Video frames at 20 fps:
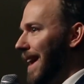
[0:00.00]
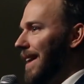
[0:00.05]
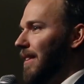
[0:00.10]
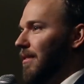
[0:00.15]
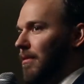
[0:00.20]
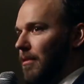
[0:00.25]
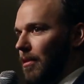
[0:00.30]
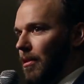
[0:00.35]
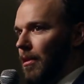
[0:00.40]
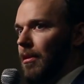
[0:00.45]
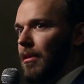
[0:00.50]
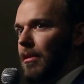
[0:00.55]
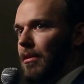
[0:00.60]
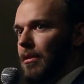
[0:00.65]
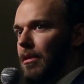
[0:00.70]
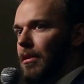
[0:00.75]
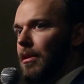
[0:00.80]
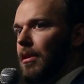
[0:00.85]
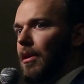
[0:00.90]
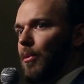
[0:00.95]
case law
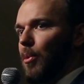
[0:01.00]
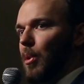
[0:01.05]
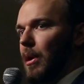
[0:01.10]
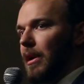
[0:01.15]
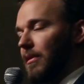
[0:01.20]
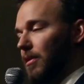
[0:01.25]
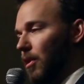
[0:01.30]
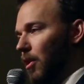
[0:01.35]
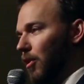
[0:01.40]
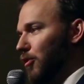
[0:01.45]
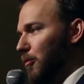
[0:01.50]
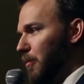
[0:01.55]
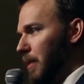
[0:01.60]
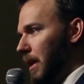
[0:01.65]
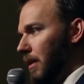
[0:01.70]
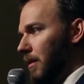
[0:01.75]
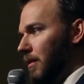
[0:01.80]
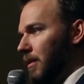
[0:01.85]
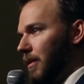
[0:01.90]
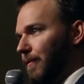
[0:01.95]
where he talks
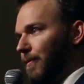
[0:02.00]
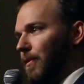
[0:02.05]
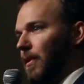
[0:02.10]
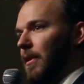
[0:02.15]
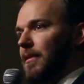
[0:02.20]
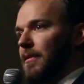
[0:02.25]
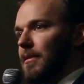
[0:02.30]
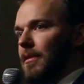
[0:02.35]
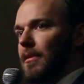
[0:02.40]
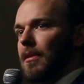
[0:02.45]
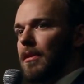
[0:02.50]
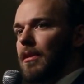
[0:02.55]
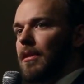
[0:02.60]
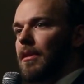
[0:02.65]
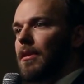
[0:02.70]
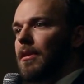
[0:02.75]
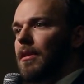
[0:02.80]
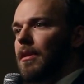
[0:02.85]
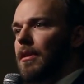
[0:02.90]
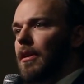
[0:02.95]
about different
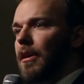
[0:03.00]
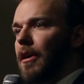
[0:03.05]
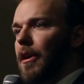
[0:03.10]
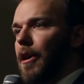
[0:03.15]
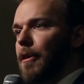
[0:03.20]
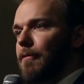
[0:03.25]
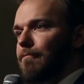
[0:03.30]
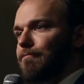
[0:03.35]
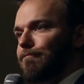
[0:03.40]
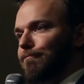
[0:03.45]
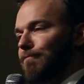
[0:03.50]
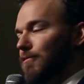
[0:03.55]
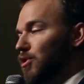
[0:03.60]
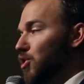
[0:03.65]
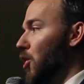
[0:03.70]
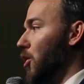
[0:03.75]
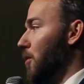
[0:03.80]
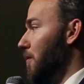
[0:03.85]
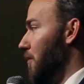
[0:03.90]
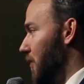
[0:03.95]
um,
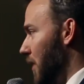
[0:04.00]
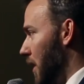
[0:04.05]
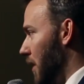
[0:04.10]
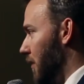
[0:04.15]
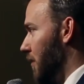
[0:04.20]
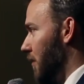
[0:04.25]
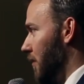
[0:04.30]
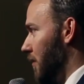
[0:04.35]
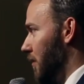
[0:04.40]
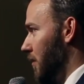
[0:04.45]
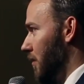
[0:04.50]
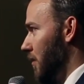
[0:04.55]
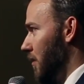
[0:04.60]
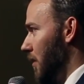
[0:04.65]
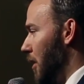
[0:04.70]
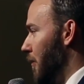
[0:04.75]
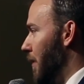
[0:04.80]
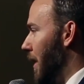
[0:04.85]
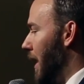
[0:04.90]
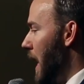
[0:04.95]
circumstances
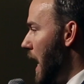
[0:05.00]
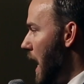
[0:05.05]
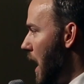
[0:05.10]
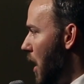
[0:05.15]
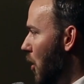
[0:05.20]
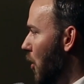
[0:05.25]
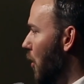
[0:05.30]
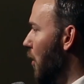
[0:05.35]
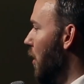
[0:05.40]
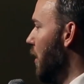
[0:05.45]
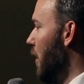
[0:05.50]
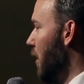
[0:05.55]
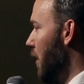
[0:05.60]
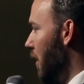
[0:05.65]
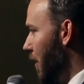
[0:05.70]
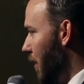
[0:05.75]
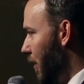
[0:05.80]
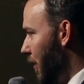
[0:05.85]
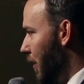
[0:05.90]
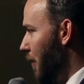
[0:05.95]
and about
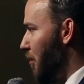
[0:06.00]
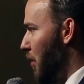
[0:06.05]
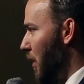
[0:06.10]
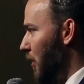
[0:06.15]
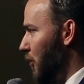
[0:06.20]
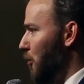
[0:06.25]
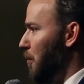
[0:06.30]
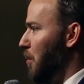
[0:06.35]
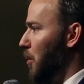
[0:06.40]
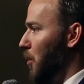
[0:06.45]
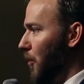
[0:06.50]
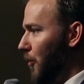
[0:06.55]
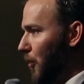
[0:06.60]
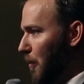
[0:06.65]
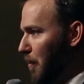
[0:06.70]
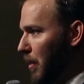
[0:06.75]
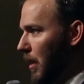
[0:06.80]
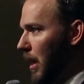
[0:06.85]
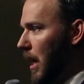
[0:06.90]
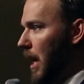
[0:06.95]
how the principles
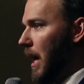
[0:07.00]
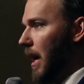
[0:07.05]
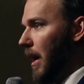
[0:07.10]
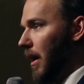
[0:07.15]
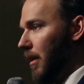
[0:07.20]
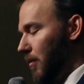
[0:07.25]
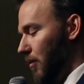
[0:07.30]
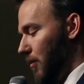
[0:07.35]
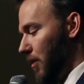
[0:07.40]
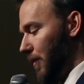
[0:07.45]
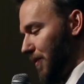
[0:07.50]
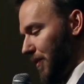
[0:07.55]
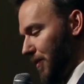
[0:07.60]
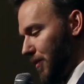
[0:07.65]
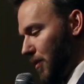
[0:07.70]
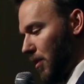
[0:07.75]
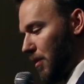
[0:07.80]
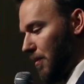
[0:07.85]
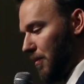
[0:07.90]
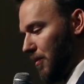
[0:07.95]
apply to different
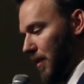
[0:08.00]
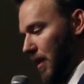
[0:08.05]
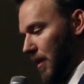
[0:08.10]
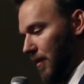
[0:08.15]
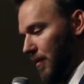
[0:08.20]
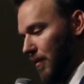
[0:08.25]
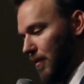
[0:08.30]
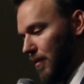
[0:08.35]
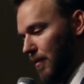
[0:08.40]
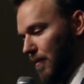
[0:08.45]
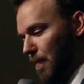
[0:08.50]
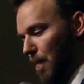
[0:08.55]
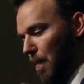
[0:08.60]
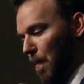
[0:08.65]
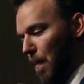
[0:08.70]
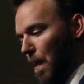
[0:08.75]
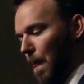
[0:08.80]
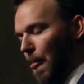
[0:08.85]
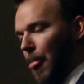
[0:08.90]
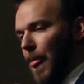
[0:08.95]
circumstances.
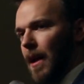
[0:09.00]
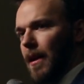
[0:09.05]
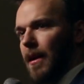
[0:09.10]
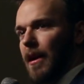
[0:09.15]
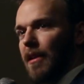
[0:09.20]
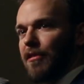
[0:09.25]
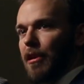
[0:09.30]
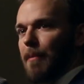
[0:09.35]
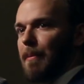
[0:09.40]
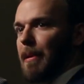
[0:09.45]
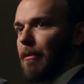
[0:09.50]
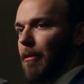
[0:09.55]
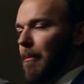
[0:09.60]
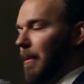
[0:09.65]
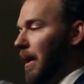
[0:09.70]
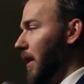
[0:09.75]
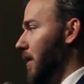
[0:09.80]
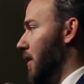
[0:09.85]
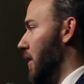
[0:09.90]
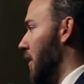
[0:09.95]
And some people
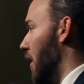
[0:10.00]
may